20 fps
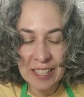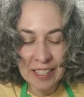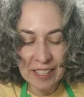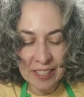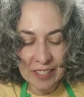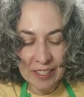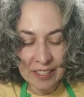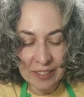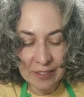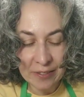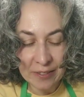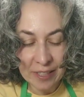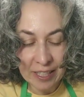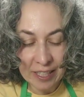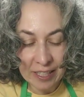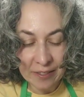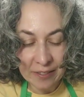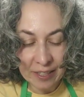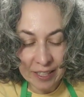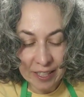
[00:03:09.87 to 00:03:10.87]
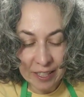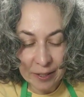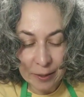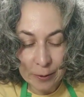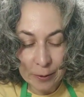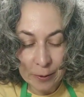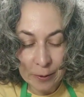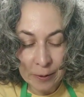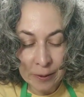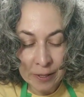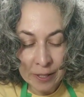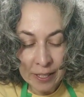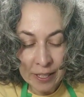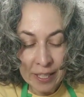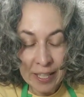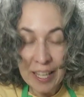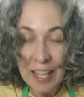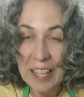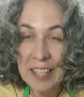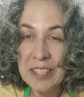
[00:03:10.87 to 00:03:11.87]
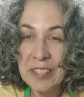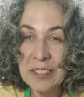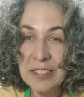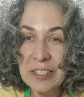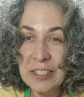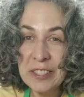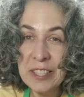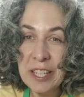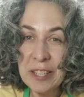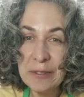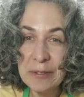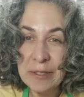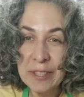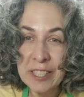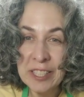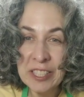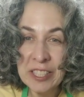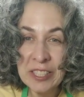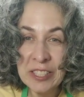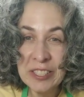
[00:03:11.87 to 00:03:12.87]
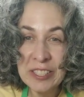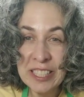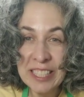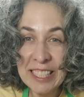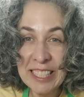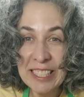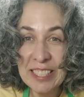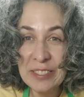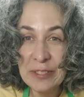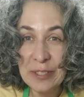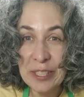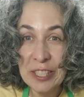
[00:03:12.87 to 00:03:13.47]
I kind of like the shape of it though, but I don't know if that would be functional.